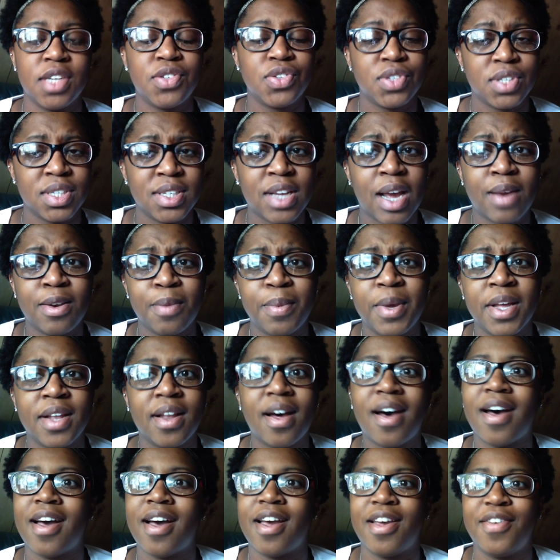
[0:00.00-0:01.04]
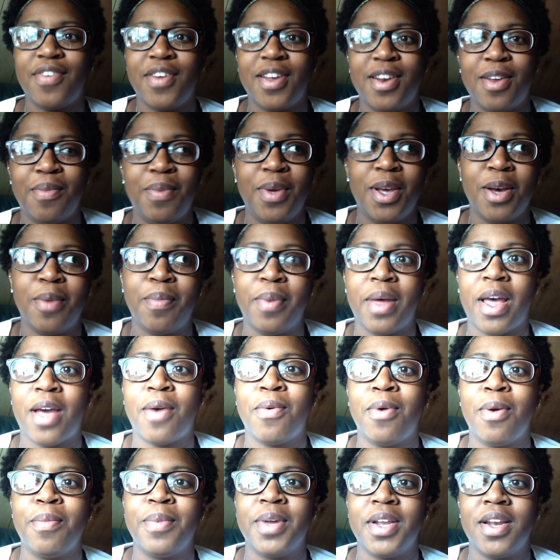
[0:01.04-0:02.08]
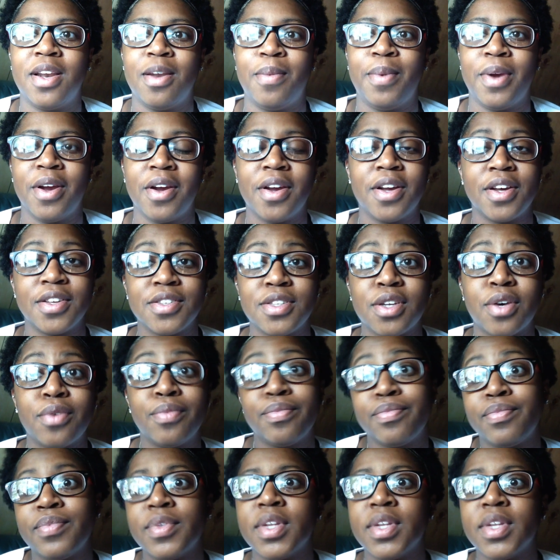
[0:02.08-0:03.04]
Interesting time to be alive and to be a Black woman in America. So